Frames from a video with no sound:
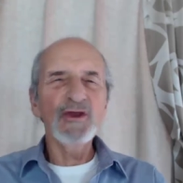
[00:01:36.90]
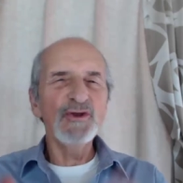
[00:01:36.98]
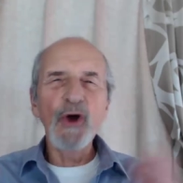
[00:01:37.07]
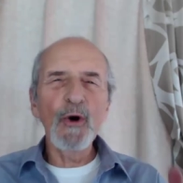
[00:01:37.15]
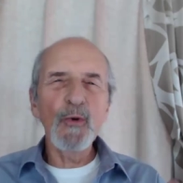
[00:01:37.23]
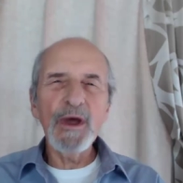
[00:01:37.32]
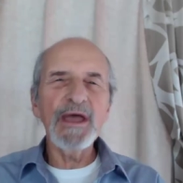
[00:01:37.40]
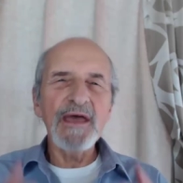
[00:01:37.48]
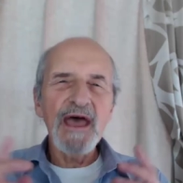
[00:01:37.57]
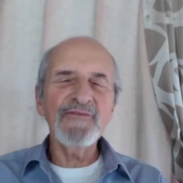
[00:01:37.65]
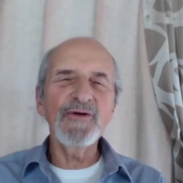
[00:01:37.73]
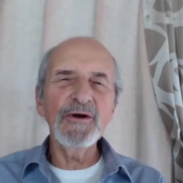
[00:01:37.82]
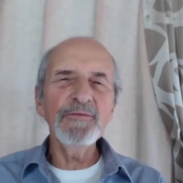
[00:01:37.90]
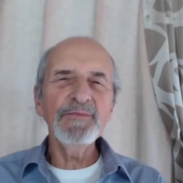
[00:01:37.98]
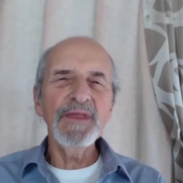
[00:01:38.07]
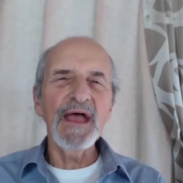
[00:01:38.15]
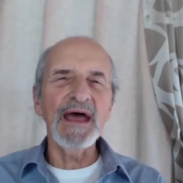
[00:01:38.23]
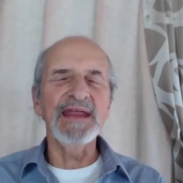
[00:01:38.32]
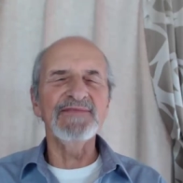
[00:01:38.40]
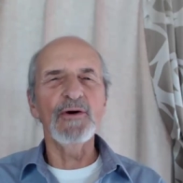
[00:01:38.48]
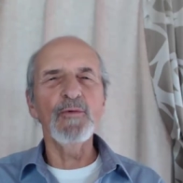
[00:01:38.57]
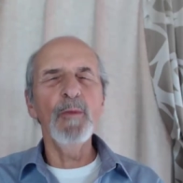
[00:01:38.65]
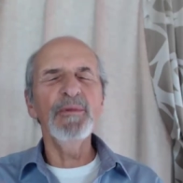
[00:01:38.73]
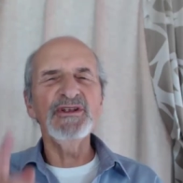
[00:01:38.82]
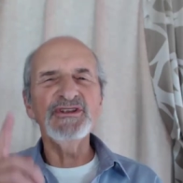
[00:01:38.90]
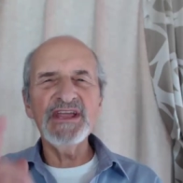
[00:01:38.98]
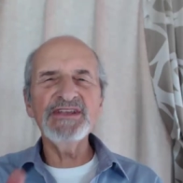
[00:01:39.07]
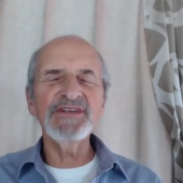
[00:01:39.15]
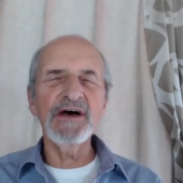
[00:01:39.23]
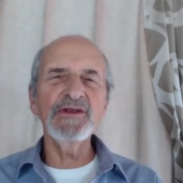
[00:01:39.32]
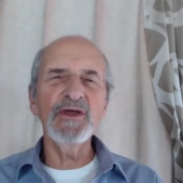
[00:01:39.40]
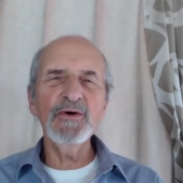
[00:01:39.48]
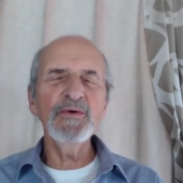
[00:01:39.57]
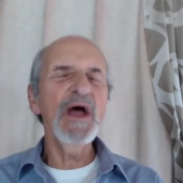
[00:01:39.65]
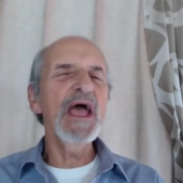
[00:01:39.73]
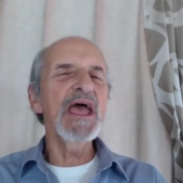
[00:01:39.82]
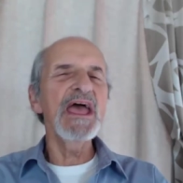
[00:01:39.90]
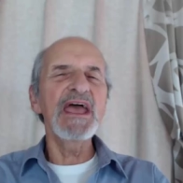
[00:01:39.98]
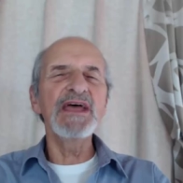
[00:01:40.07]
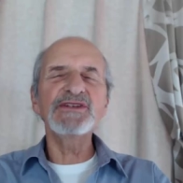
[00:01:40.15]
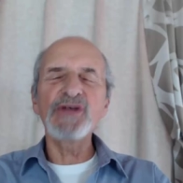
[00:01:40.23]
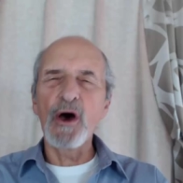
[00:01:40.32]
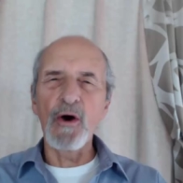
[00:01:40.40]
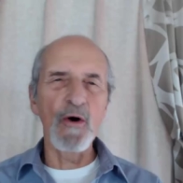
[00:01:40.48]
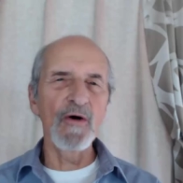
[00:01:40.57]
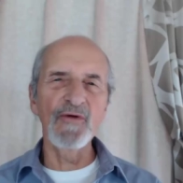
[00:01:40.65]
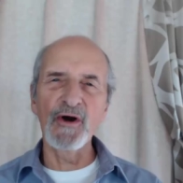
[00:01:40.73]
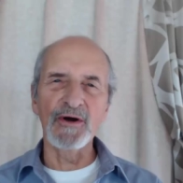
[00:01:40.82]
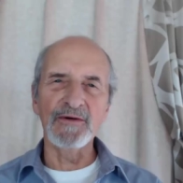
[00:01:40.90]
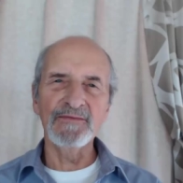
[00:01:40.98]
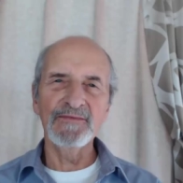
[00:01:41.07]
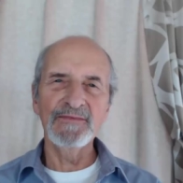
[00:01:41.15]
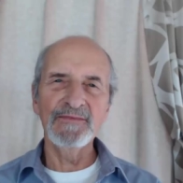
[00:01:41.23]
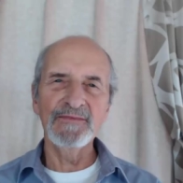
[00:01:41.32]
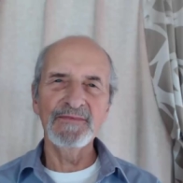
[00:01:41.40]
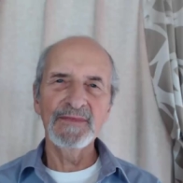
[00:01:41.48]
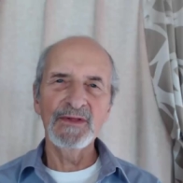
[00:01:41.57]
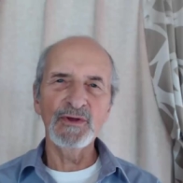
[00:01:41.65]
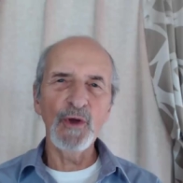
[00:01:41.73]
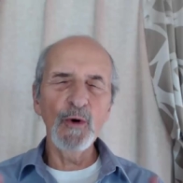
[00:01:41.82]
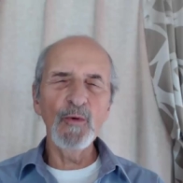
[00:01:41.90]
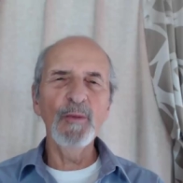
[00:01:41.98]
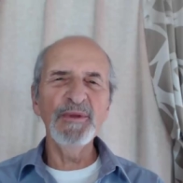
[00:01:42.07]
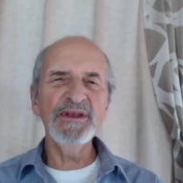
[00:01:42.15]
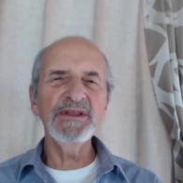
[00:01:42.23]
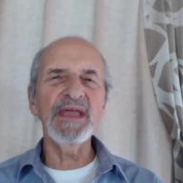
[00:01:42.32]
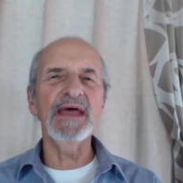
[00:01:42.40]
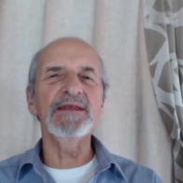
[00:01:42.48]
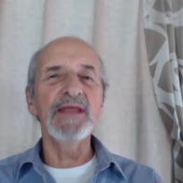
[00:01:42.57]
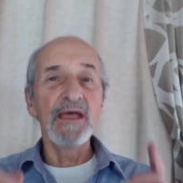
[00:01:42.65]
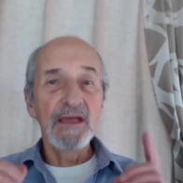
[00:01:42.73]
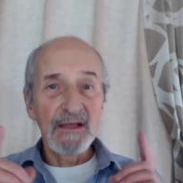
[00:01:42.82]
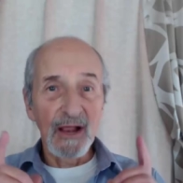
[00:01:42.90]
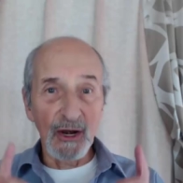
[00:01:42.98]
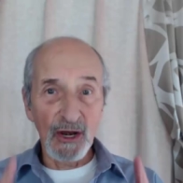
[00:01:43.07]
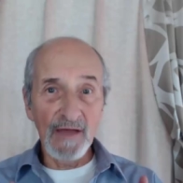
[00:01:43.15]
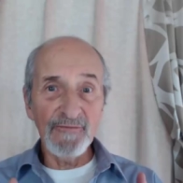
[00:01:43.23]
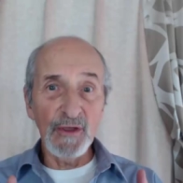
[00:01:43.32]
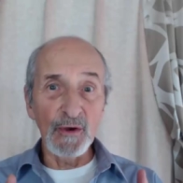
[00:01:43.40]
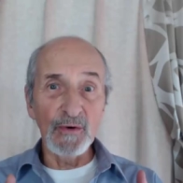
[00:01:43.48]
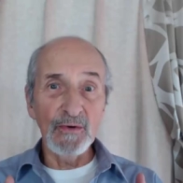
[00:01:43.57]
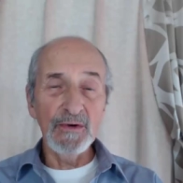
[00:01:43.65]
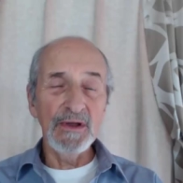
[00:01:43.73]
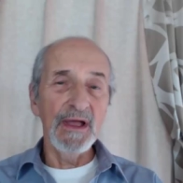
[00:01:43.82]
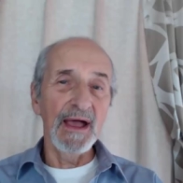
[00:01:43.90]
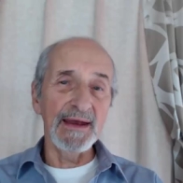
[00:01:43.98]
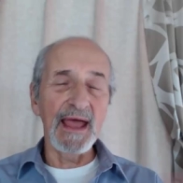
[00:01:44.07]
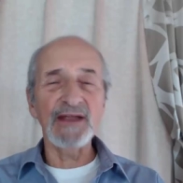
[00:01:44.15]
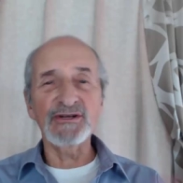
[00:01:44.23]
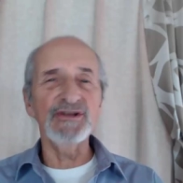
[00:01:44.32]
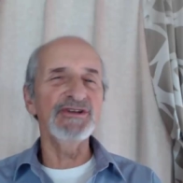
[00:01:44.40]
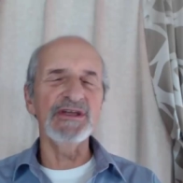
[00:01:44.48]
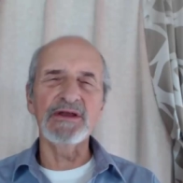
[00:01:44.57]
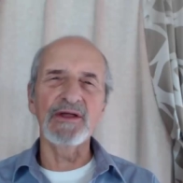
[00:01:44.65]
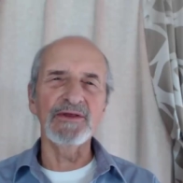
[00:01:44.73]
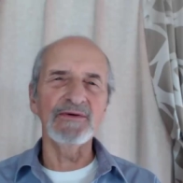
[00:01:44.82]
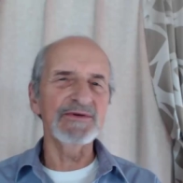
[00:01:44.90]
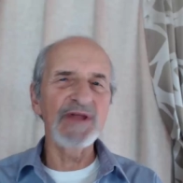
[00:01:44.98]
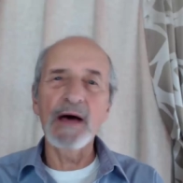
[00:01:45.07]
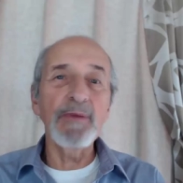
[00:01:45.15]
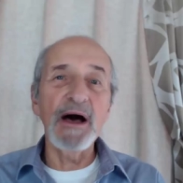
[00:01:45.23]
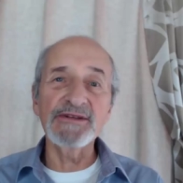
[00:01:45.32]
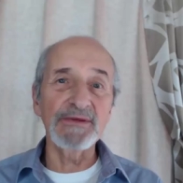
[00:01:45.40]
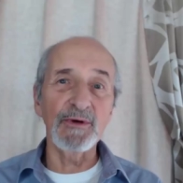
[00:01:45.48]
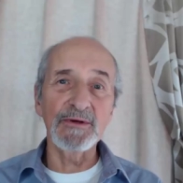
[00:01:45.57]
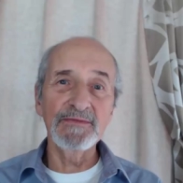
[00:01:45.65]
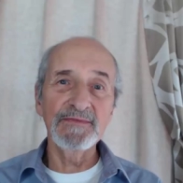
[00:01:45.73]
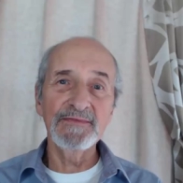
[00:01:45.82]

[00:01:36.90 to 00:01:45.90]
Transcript: No way ever, and if a woman cheats on you, it's over. No woman can love you and actually cheat on you. It's not possible.